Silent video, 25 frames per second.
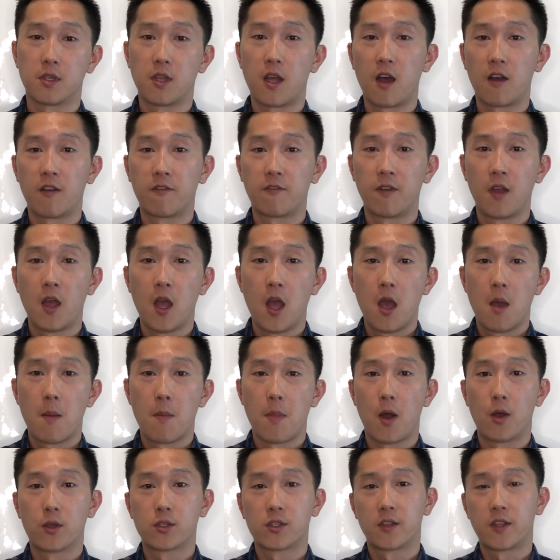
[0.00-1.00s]
love,
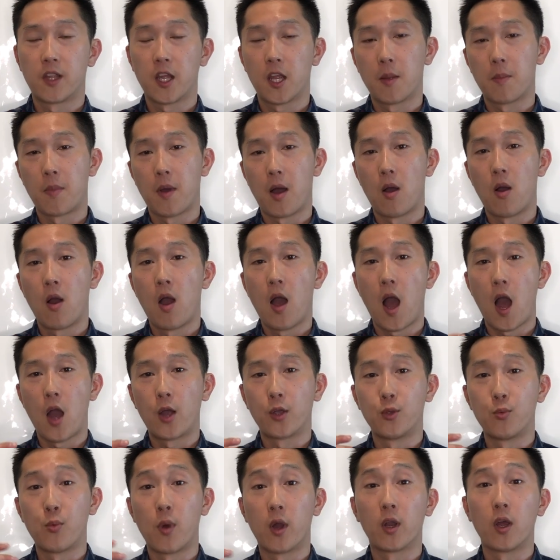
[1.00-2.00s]
but also think about
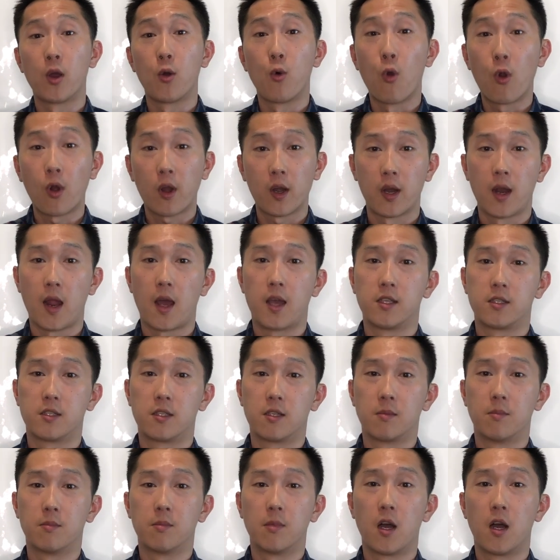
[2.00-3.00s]
how you want to organize
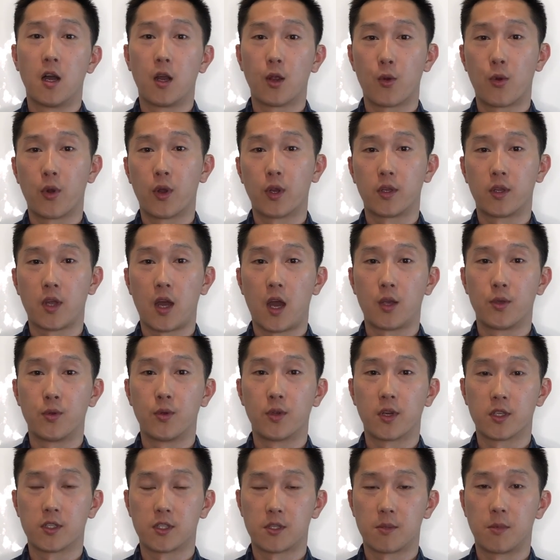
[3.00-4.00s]
them according to how
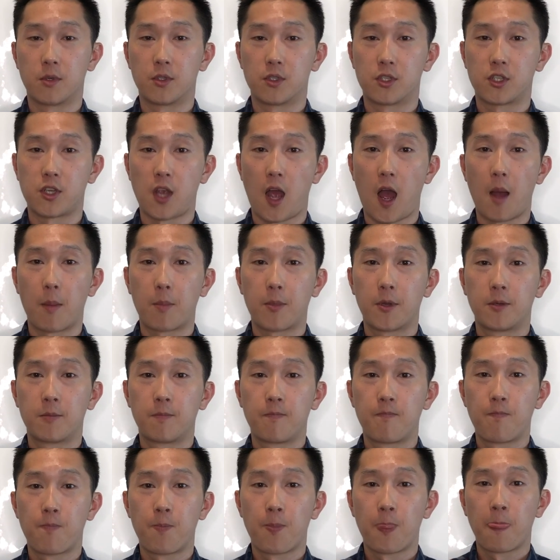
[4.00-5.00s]
your customers shop.
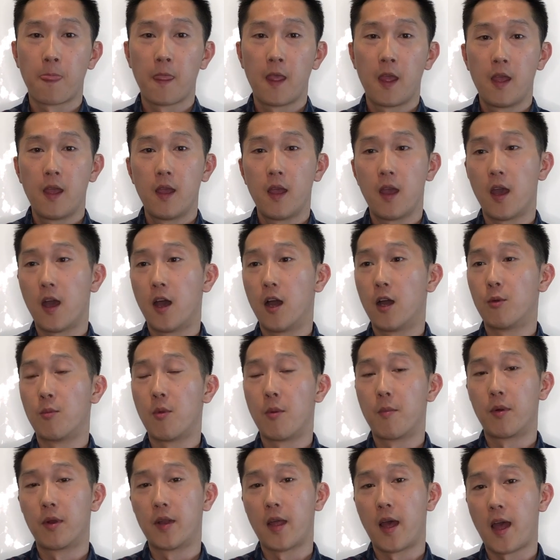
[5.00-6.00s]

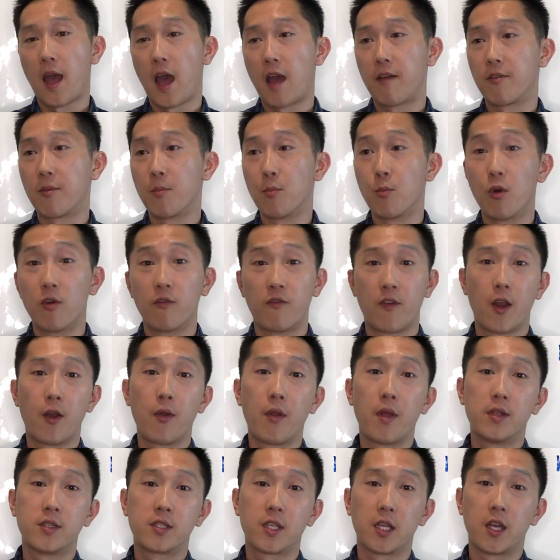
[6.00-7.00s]
Remember that having more
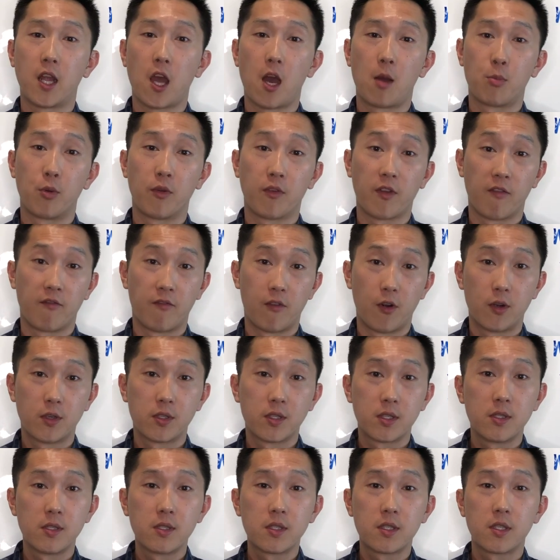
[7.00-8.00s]
variants can help with
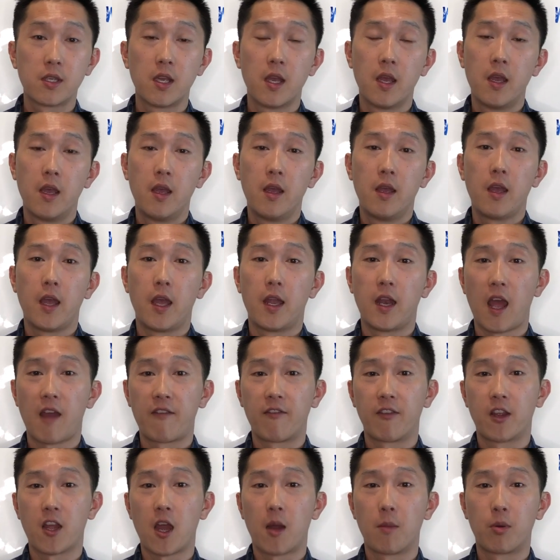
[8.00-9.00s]
conversions, and
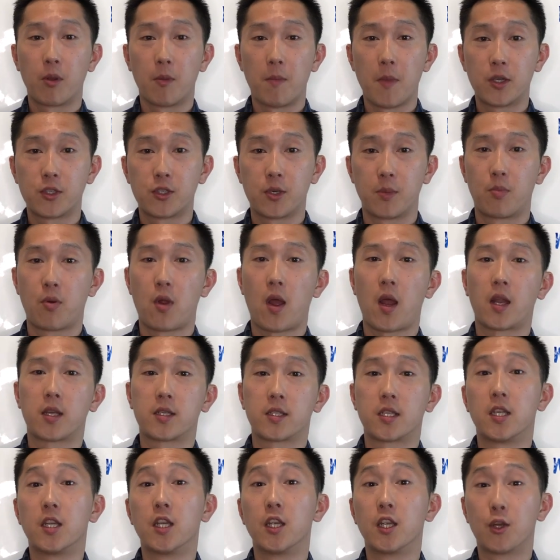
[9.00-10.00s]
having complementary
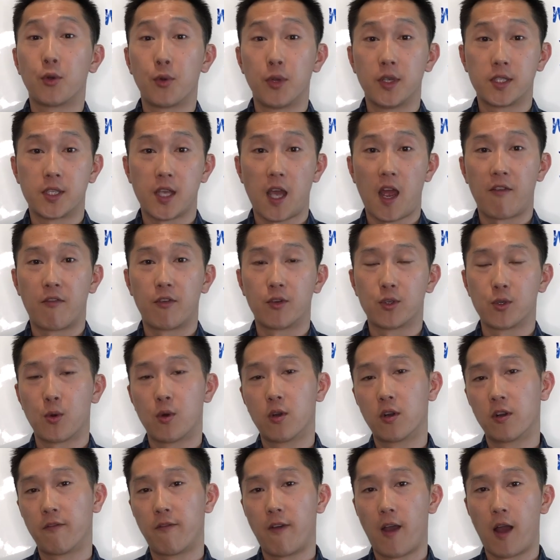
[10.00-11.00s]
products can increase average
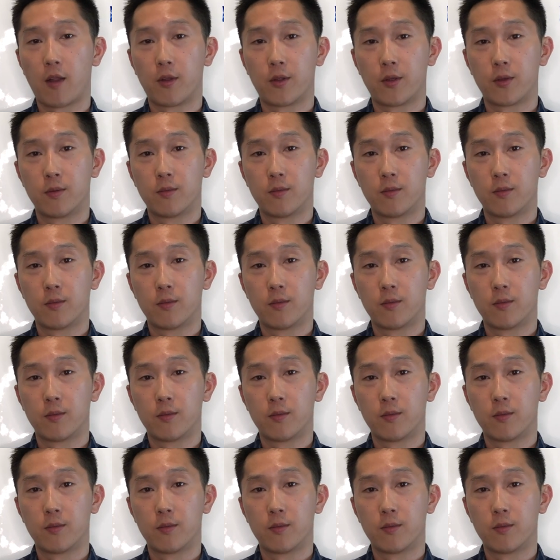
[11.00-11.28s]
order value.